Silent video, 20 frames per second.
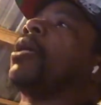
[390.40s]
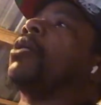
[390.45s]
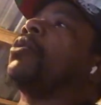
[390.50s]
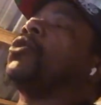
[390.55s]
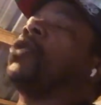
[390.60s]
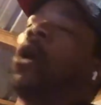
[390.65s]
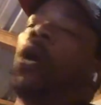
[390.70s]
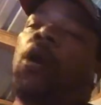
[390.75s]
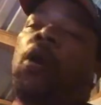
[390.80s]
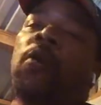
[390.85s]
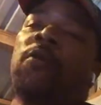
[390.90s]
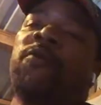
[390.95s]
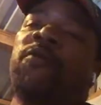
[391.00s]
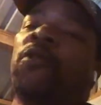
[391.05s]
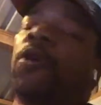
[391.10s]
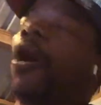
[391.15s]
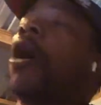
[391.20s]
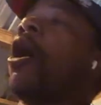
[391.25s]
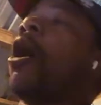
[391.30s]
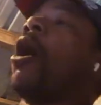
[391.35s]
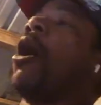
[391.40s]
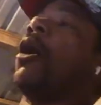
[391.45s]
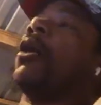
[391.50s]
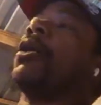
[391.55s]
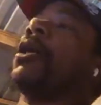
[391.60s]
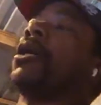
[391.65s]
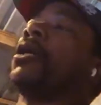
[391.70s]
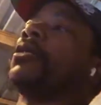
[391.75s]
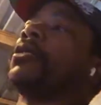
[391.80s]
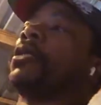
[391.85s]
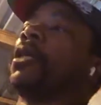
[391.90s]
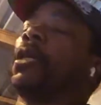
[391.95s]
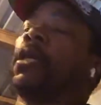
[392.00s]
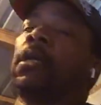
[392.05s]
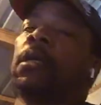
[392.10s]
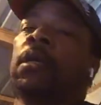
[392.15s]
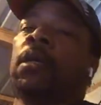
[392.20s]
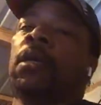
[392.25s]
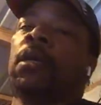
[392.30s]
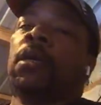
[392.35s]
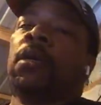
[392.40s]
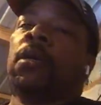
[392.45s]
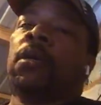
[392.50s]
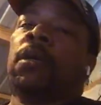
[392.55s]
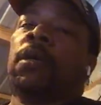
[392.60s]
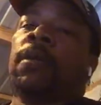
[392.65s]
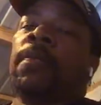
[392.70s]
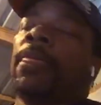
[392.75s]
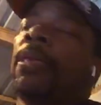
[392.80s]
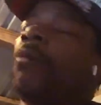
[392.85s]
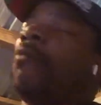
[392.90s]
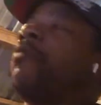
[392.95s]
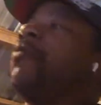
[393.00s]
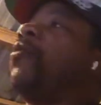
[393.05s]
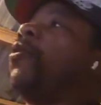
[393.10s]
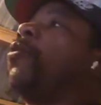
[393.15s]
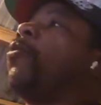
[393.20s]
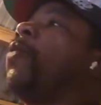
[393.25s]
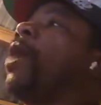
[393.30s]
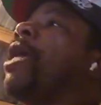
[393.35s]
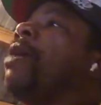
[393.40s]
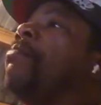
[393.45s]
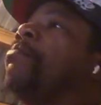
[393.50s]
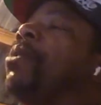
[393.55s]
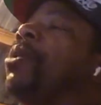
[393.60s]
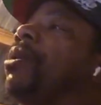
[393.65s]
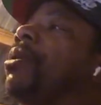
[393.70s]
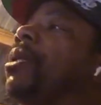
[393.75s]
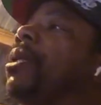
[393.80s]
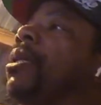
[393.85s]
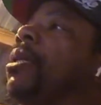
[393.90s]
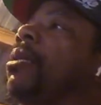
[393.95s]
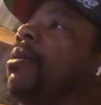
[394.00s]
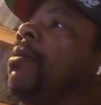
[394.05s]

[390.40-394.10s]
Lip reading: a dog for hog hunting, for weight pulling.